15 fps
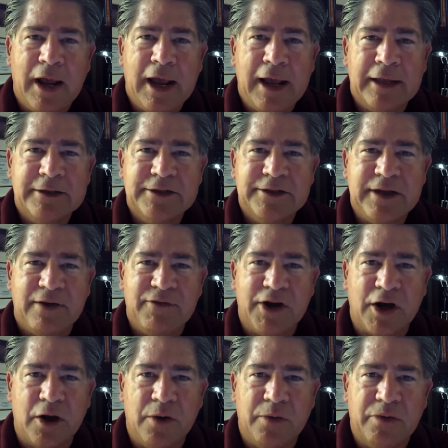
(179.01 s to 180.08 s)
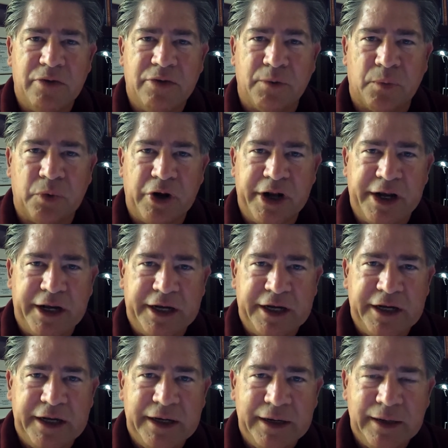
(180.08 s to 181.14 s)
at
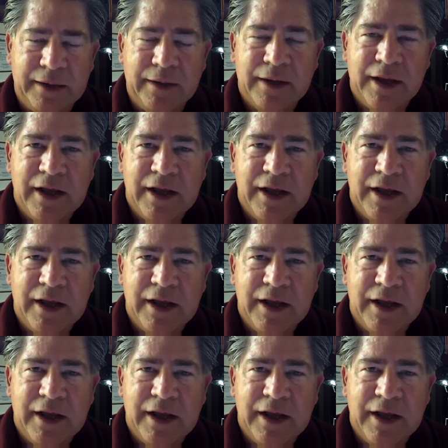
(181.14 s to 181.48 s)
703-677-1120.